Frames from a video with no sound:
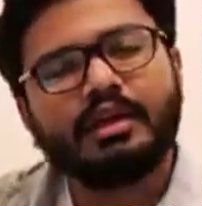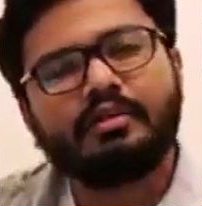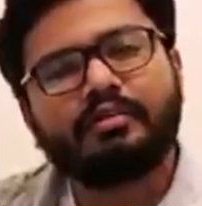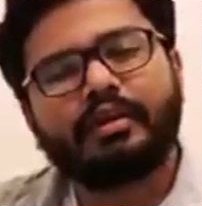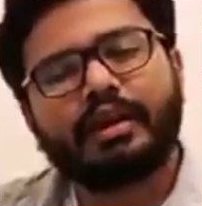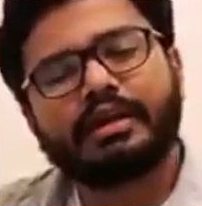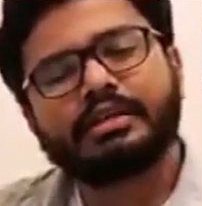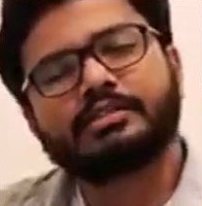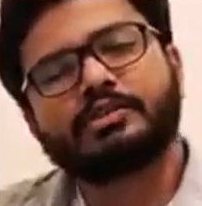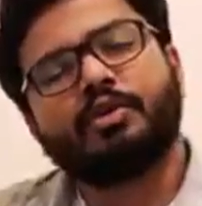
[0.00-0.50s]

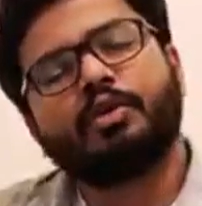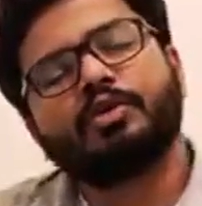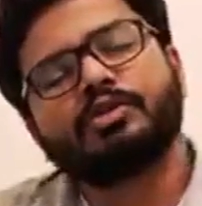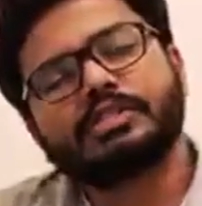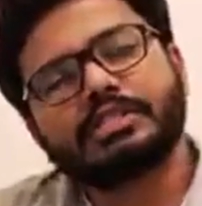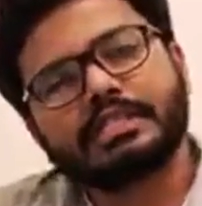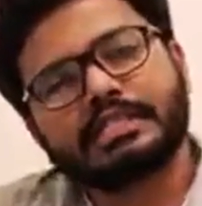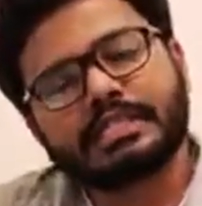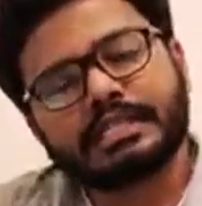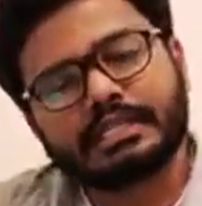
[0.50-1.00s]
whereas
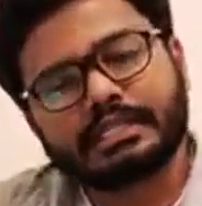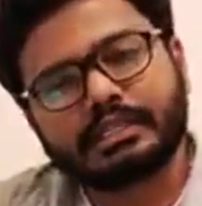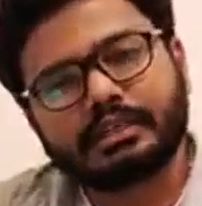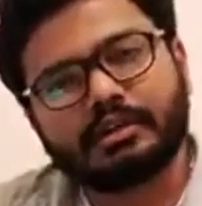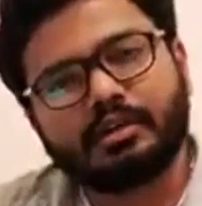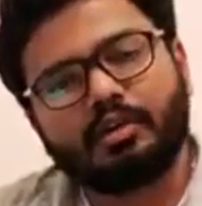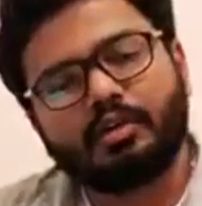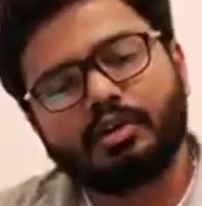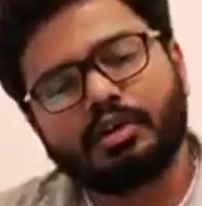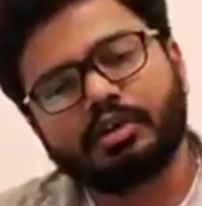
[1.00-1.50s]
OGTT
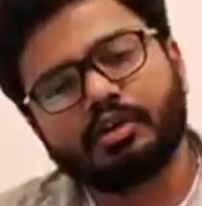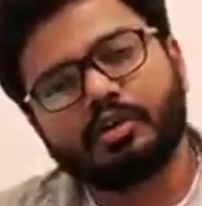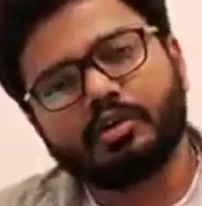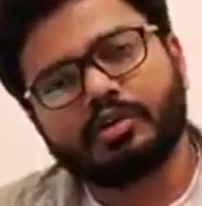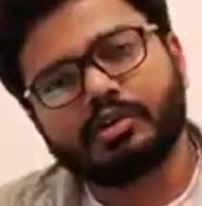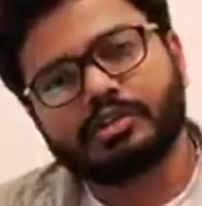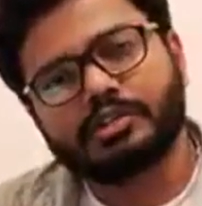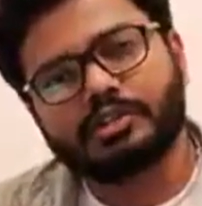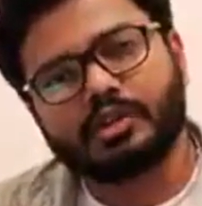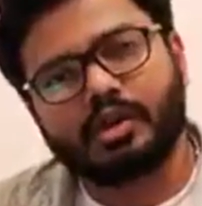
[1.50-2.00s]
oral
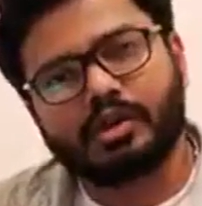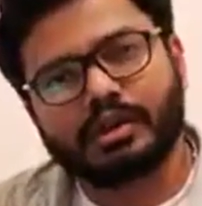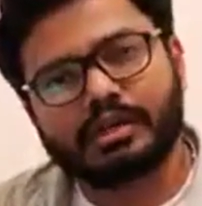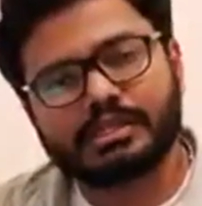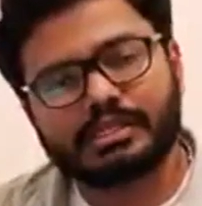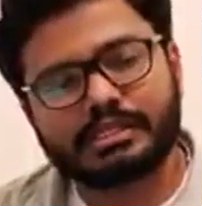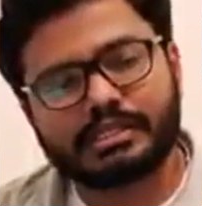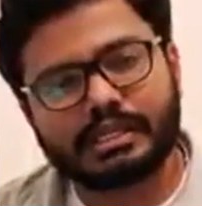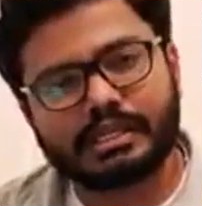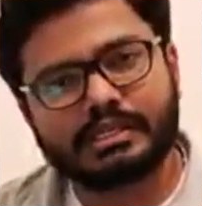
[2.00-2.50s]
glucose
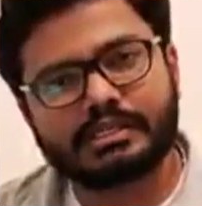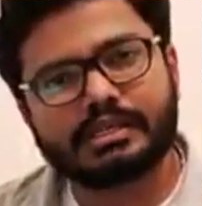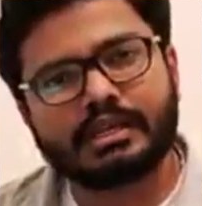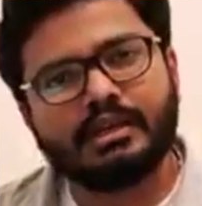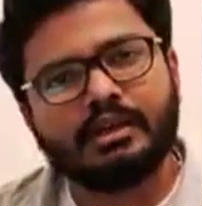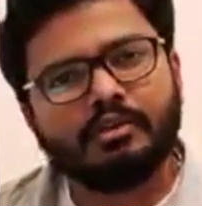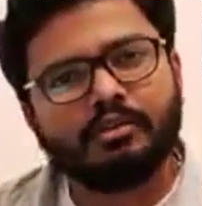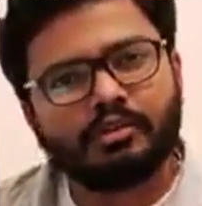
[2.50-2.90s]
tolerance test